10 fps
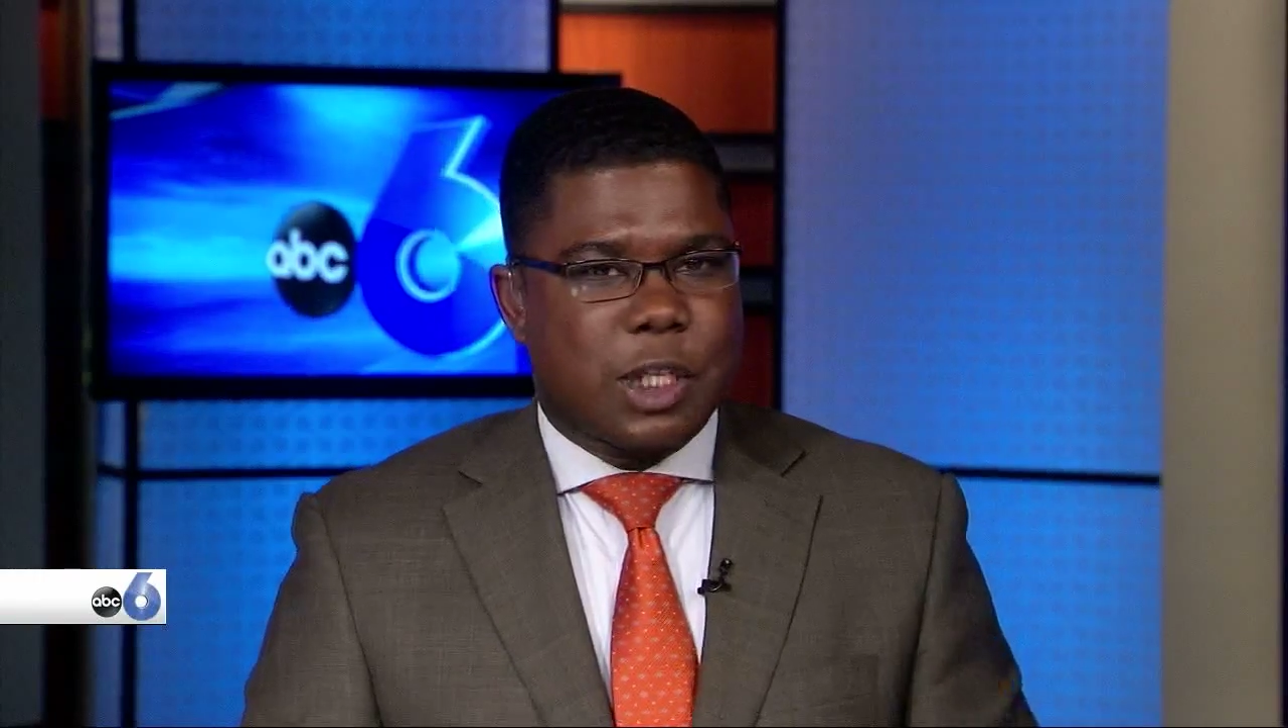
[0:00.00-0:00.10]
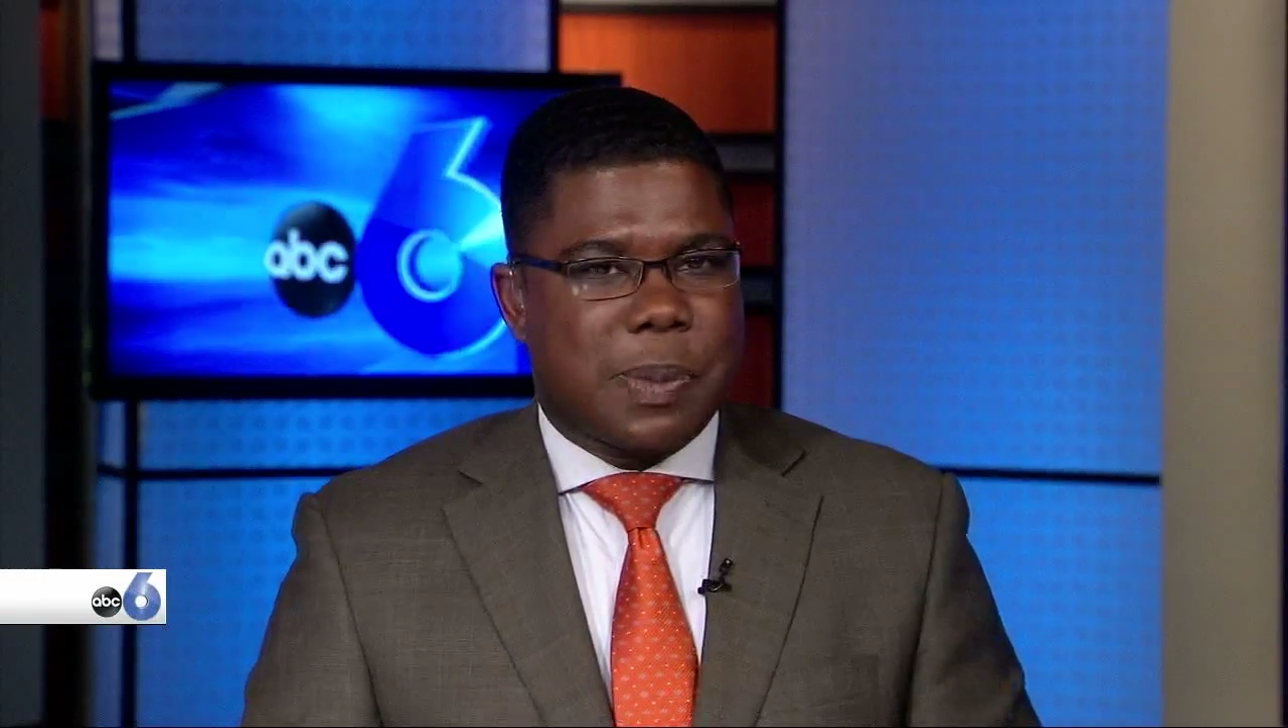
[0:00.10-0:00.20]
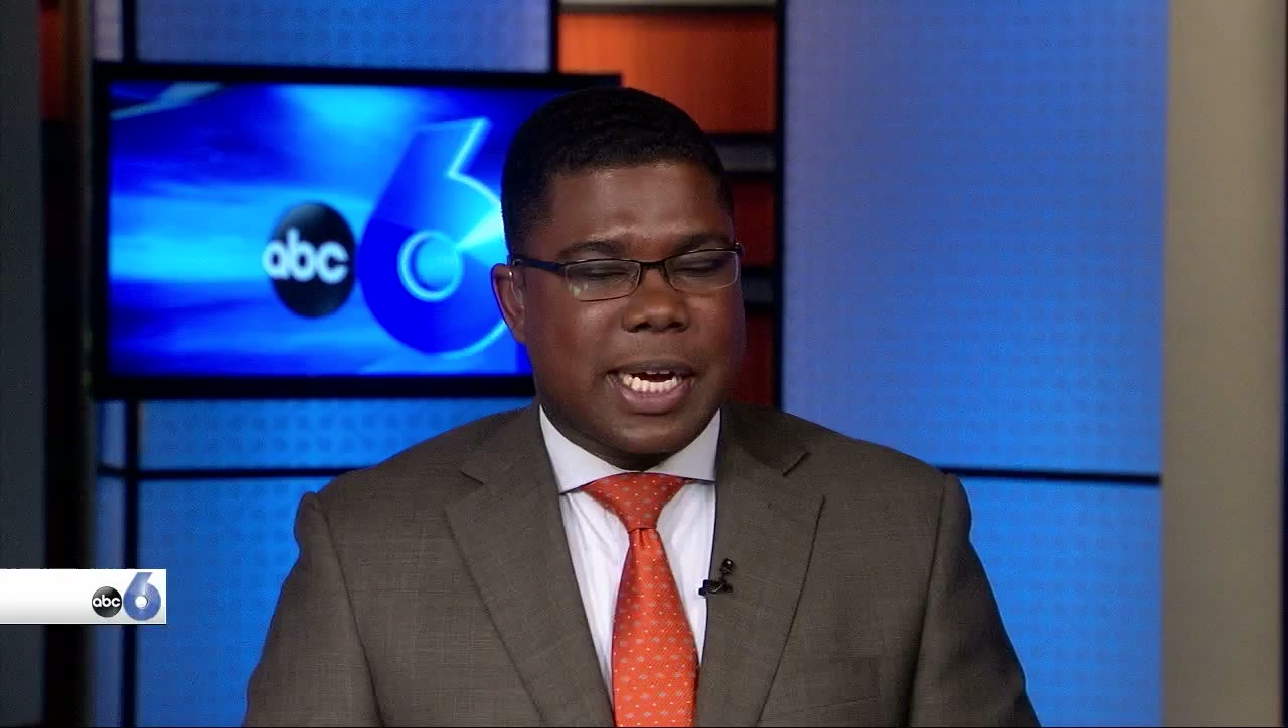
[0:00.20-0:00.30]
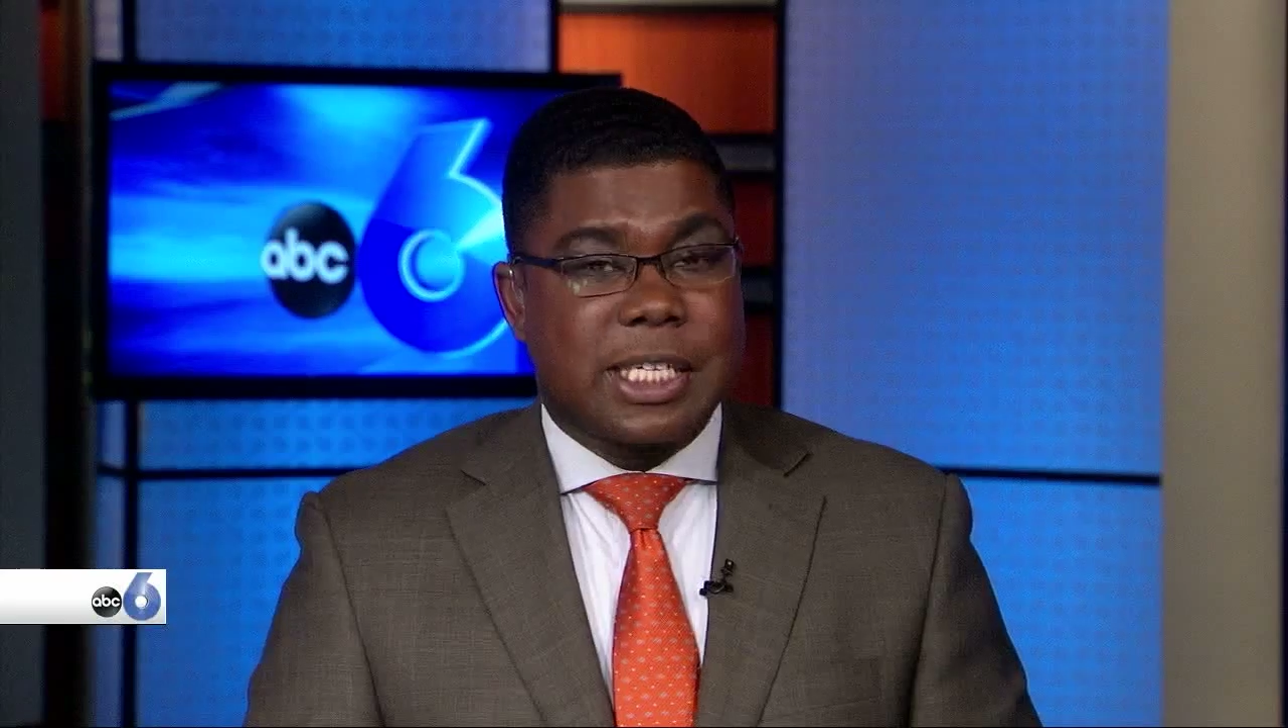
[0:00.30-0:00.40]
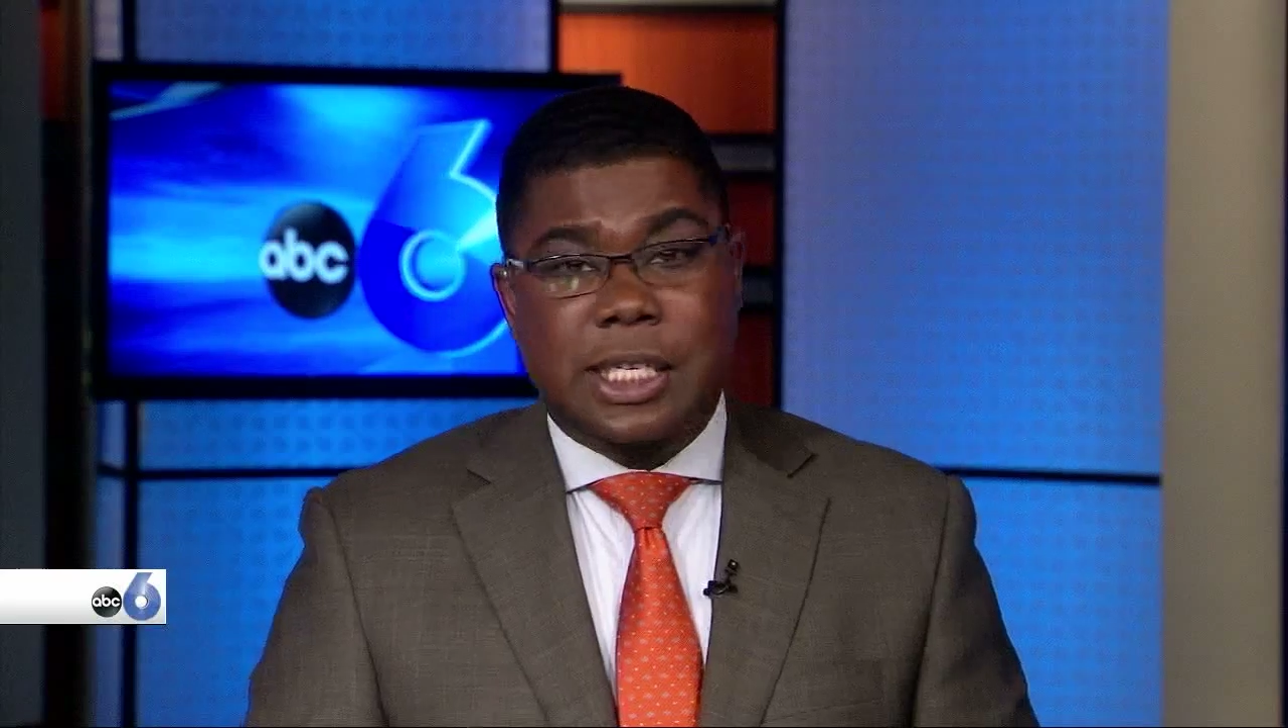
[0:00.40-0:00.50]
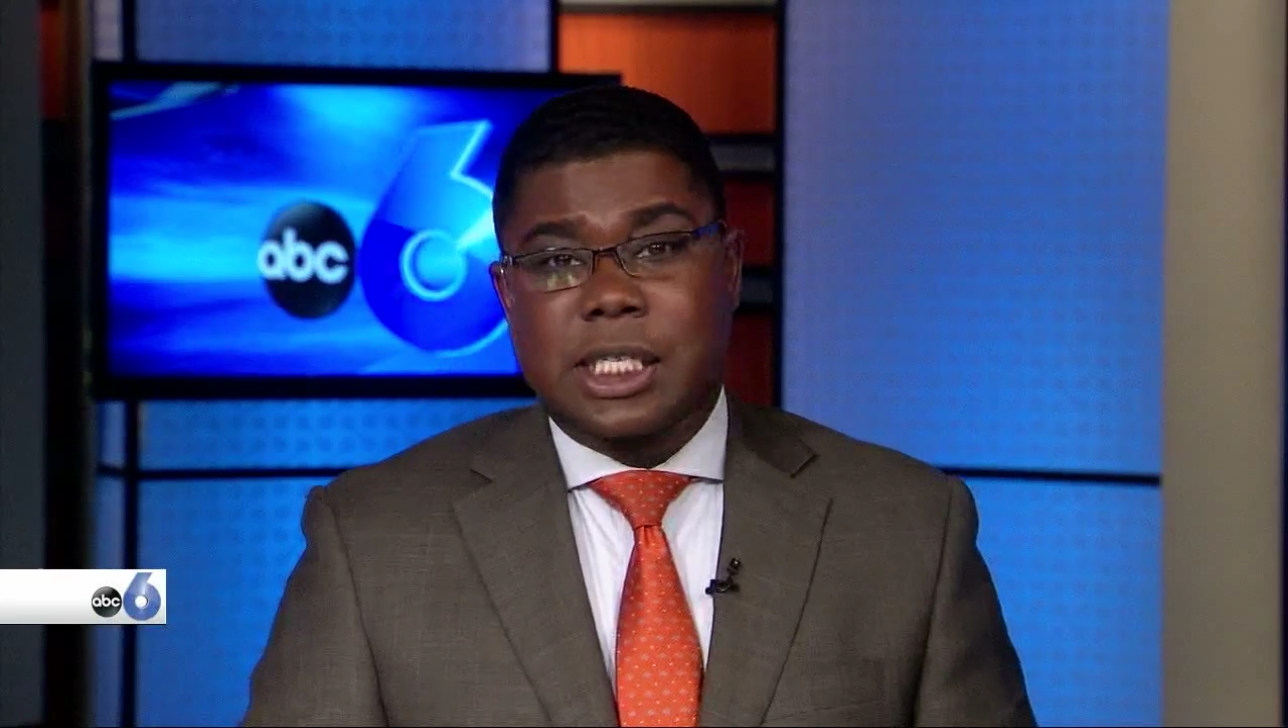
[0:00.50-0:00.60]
begins at